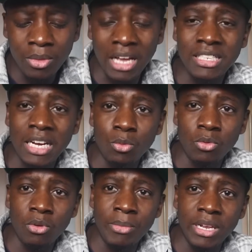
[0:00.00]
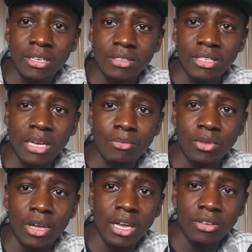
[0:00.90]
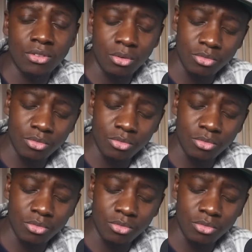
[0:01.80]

That side will remain the same with the HEX,